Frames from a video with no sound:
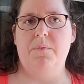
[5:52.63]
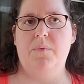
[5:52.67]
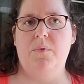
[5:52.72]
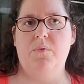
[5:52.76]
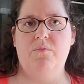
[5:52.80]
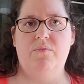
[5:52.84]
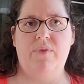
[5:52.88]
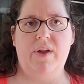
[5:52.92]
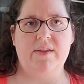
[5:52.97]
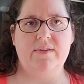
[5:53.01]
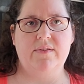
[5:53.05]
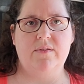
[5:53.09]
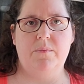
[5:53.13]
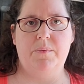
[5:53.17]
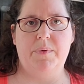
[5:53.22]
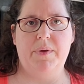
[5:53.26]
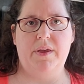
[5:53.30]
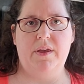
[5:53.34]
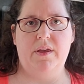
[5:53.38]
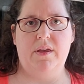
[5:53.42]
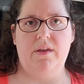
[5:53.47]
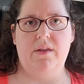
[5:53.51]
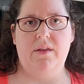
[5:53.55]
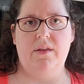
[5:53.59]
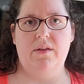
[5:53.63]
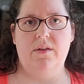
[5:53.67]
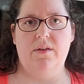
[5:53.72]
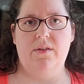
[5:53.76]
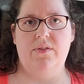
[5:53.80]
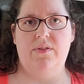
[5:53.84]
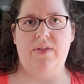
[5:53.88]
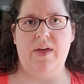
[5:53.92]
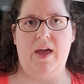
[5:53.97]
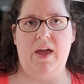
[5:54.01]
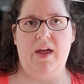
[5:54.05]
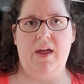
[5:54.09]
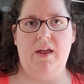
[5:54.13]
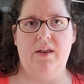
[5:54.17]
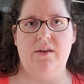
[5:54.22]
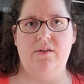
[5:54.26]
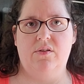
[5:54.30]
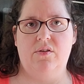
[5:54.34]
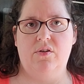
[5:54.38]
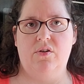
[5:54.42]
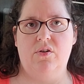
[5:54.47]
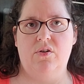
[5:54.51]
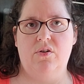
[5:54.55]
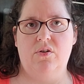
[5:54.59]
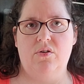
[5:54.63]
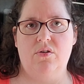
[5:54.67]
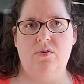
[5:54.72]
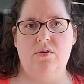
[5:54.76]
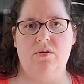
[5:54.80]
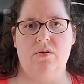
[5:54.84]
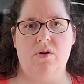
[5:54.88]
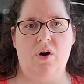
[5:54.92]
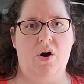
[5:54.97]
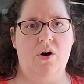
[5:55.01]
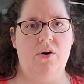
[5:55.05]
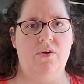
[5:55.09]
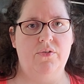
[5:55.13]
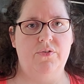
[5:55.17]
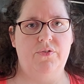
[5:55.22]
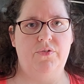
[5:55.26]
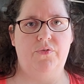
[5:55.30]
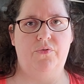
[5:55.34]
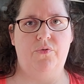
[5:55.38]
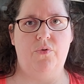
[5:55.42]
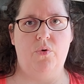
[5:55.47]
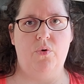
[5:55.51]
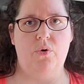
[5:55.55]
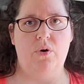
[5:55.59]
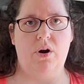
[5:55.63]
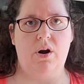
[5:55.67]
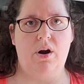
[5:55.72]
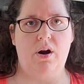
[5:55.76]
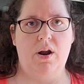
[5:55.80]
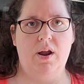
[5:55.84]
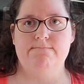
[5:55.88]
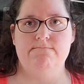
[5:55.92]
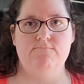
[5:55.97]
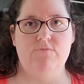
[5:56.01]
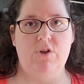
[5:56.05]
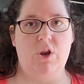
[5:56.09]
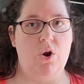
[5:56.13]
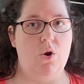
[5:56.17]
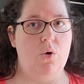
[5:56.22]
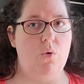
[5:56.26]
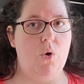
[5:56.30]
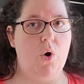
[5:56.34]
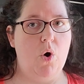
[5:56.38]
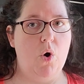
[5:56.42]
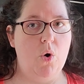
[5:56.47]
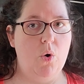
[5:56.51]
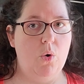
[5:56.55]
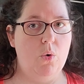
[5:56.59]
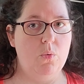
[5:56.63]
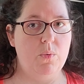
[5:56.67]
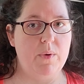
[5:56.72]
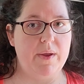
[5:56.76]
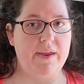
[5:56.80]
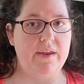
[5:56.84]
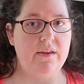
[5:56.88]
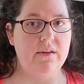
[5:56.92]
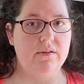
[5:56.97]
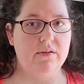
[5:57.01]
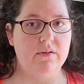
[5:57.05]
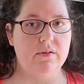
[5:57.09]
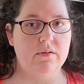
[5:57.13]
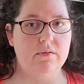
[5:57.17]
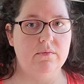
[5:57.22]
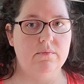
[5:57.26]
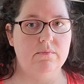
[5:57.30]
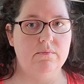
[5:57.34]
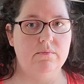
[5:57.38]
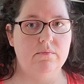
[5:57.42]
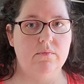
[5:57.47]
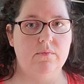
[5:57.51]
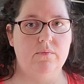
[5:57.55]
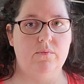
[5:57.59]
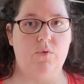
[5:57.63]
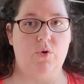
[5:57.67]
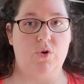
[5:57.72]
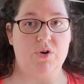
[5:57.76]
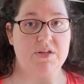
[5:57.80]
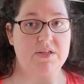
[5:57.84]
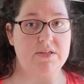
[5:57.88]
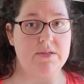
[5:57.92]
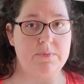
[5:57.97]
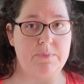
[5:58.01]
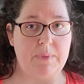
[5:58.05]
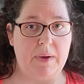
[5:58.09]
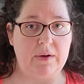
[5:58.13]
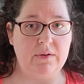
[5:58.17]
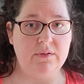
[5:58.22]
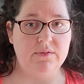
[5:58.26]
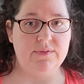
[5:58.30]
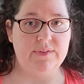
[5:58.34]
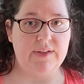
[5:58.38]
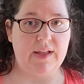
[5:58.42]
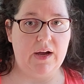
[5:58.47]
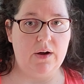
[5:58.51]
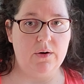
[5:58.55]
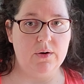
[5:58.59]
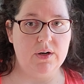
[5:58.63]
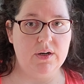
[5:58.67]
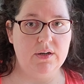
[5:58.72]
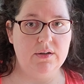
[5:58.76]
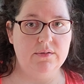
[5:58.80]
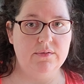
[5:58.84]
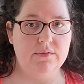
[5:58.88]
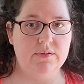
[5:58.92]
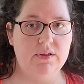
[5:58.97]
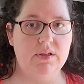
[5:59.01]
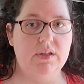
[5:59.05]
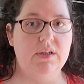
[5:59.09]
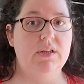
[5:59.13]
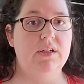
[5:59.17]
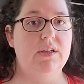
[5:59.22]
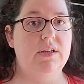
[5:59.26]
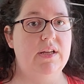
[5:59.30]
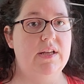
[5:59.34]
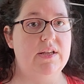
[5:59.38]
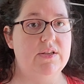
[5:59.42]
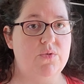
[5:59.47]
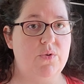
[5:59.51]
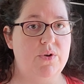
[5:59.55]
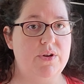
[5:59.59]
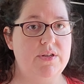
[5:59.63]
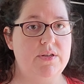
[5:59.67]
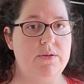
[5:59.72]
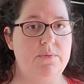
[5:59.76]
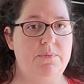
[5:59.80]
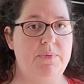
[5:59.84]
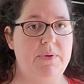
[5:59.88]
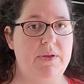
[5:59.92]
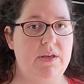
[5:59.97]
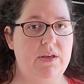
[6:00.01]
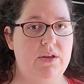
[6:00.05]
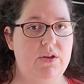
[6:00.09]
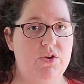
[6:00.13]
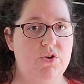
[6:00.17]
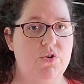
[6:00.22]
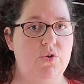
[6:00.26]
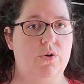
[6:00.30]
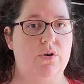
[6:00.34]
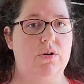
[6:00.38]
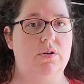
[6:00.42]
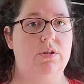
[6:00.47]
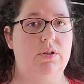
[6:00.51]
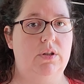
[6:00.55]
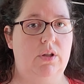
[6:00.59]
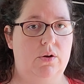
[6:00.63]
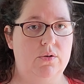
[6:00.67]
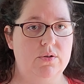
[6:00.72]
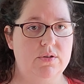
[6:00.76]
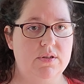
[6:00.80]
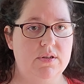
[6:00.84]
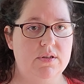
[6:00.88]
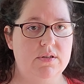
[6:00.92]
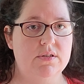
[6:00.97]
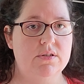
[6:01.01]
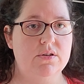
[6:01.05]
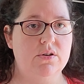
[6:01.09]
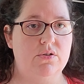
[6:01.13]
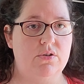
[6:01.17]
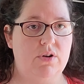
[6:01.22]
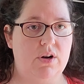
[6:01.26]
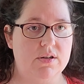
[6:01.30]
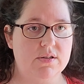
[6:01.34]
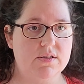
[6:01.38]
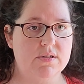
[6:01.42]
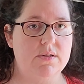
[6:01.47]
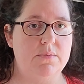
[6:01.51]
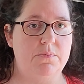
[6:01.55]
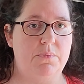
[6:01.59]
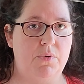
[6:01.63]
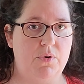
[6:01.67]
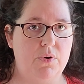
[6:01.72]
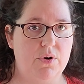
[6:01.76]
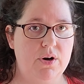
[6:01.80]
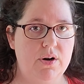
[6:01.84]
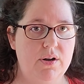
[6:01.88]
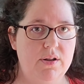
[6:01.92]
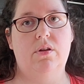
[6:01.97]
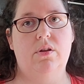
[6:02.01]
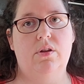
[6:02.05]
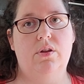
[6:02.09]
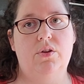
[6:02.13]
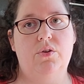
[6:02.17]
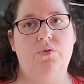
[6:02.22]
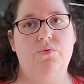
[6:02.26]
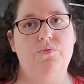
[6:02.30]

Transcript: recipe that calls for, whole wheat or spelt flour is going to be your closest across the board. You